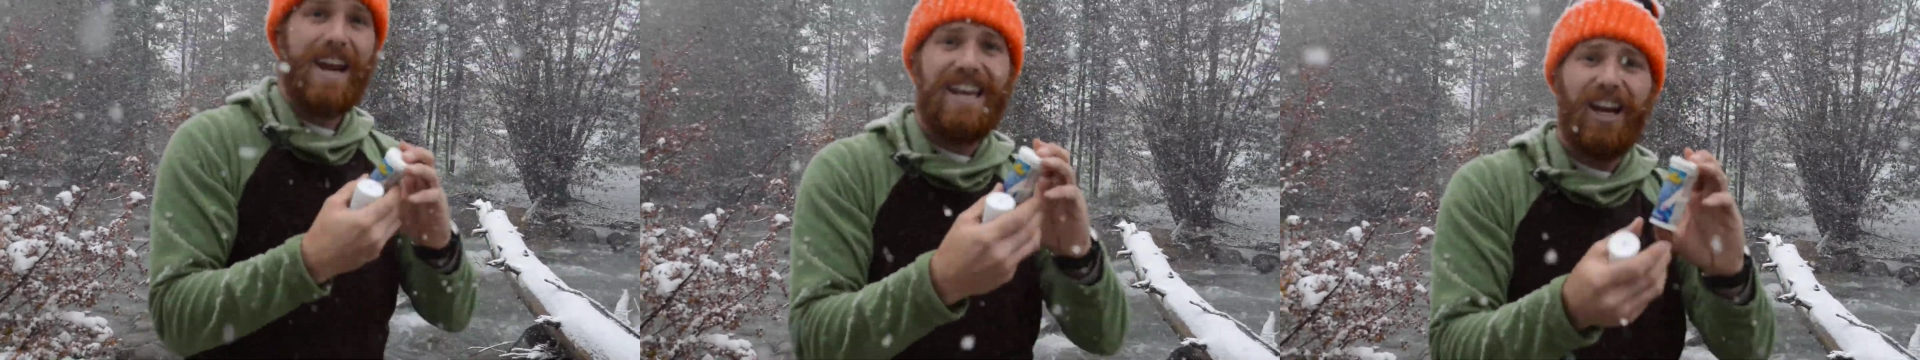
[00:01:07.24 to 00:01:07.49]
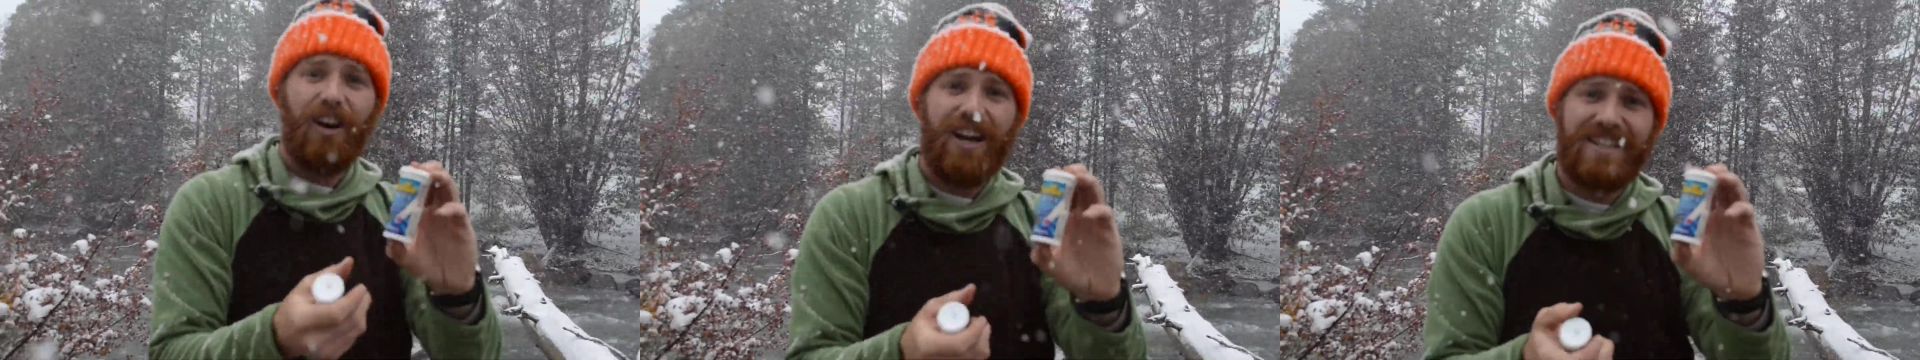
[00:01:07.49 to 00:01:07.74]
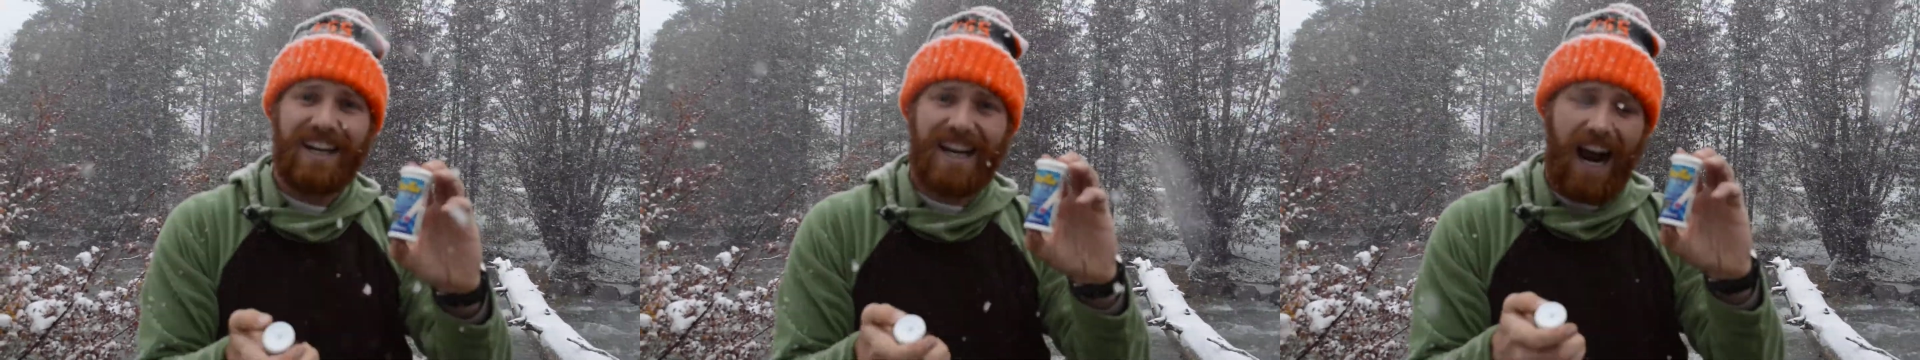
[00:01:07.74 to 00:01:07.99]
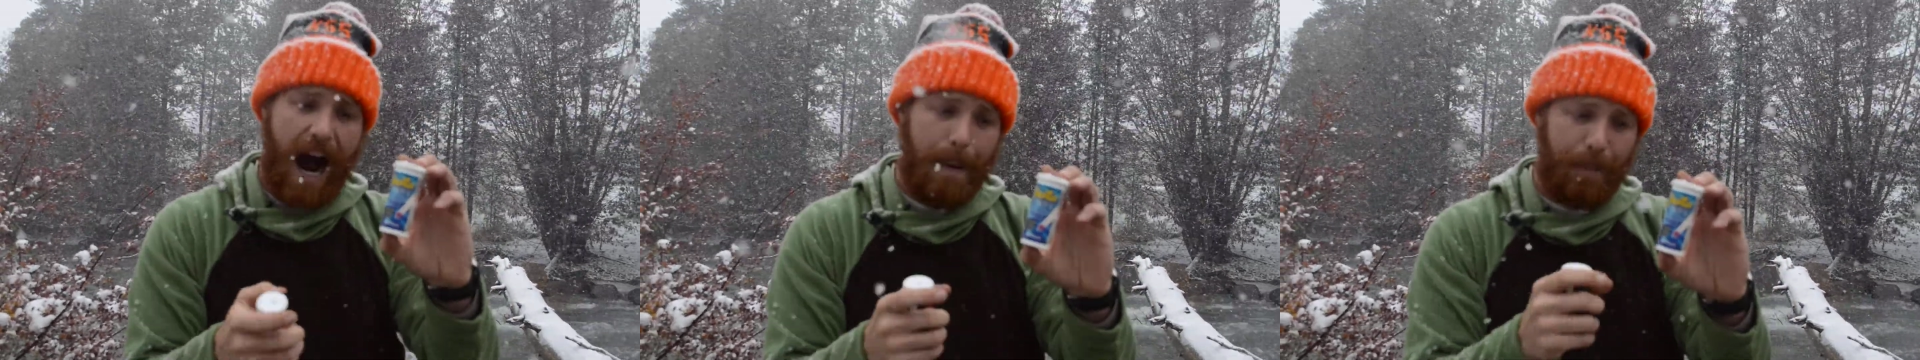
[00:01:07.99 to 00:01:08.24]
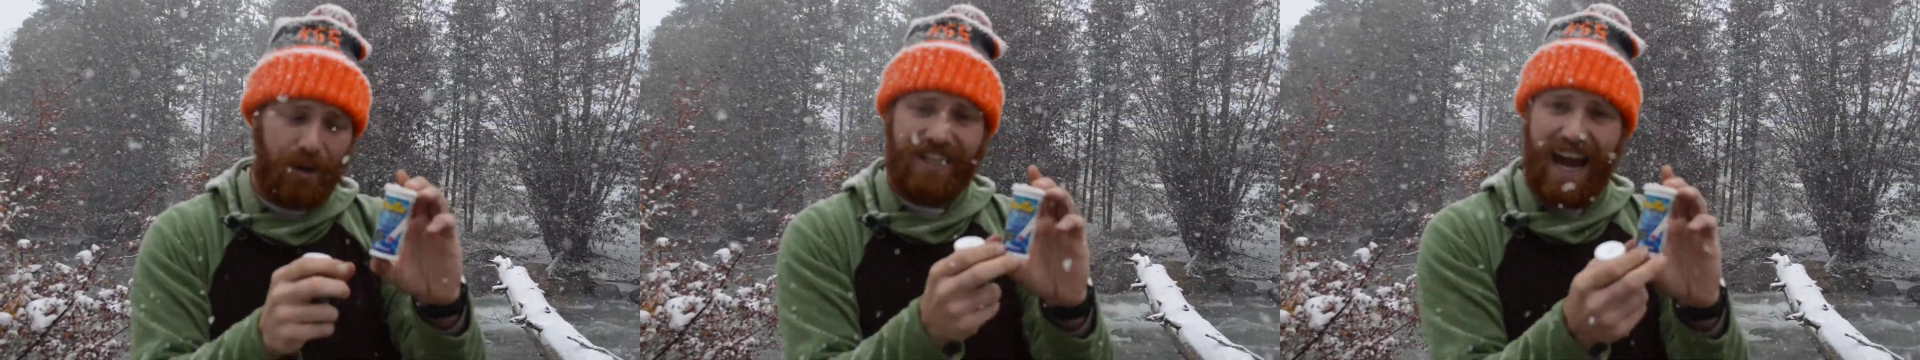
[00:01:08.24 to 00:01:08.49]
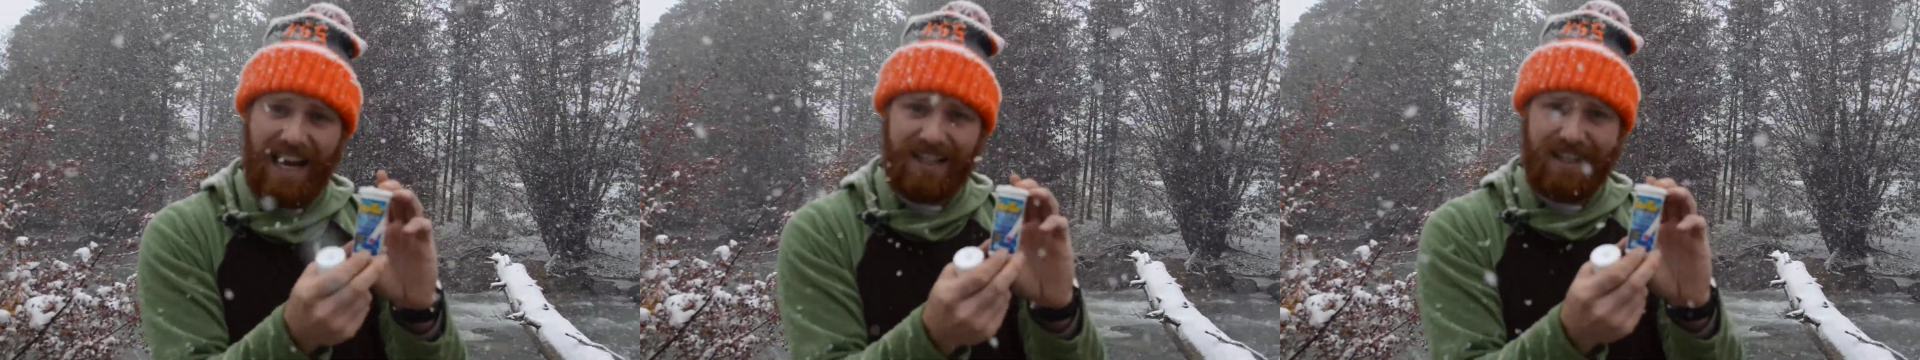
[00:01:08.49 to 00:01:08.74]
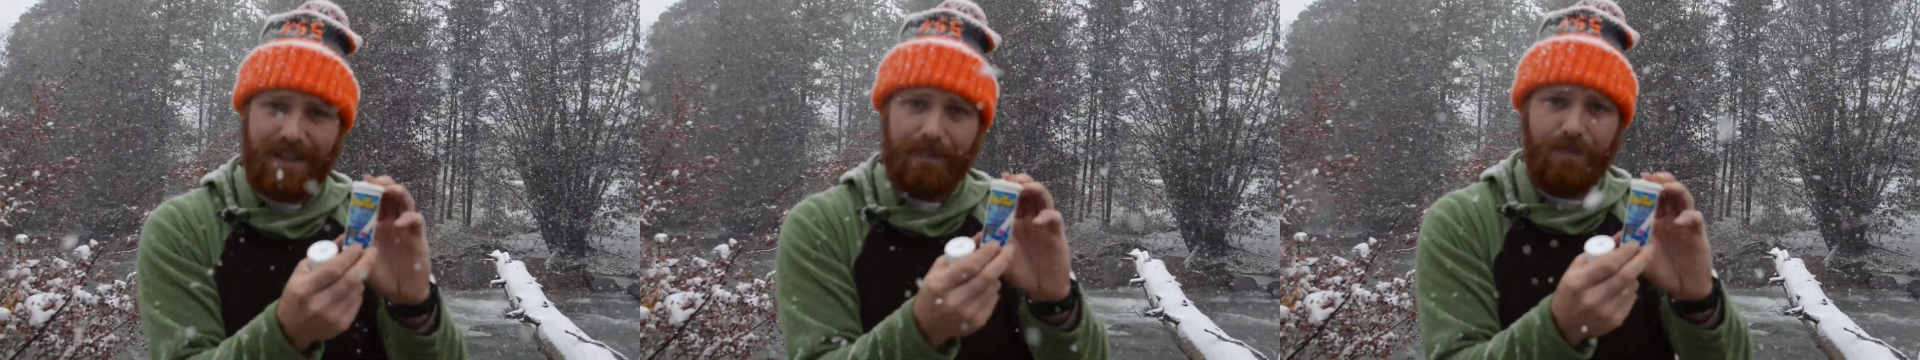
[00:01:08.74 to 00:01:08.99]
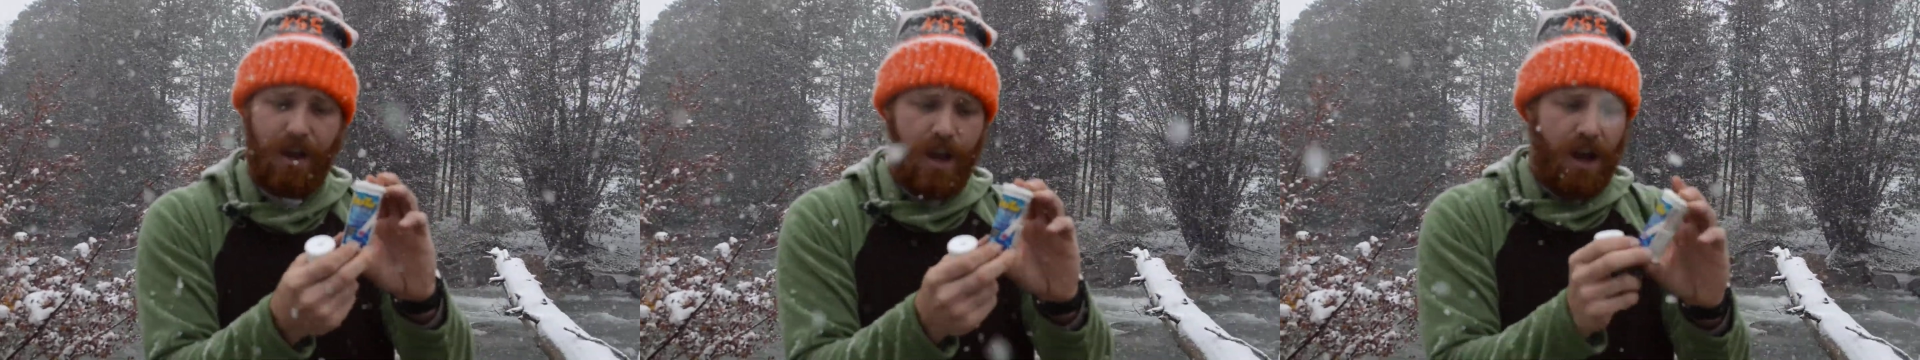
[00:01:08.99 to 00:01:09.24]
here is a copper test,
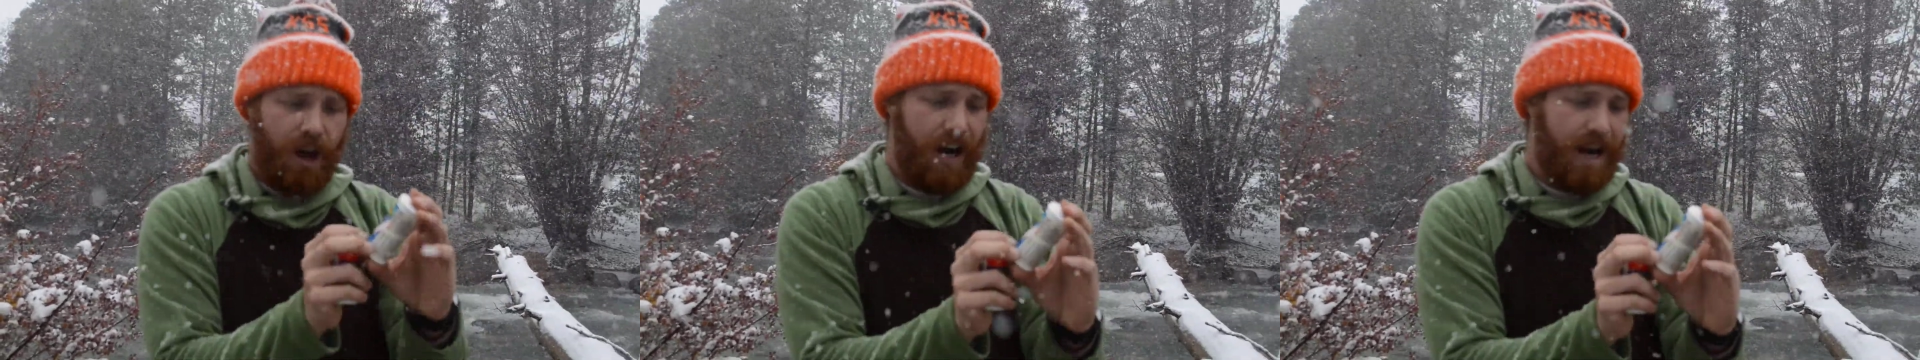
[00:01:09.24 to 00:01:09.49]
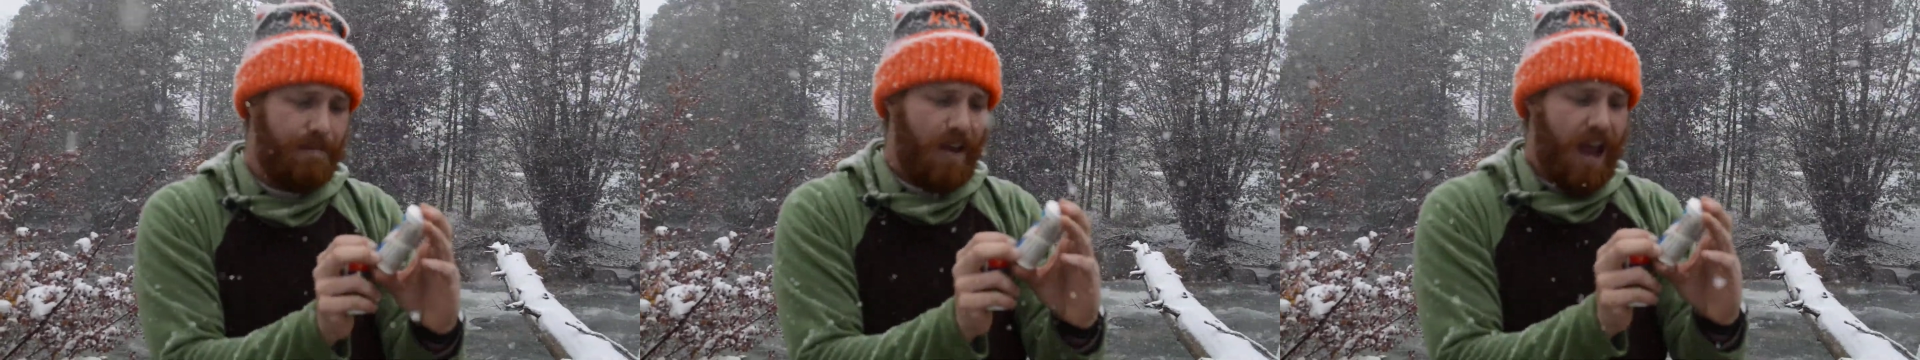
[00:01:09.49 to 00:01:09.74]
all right?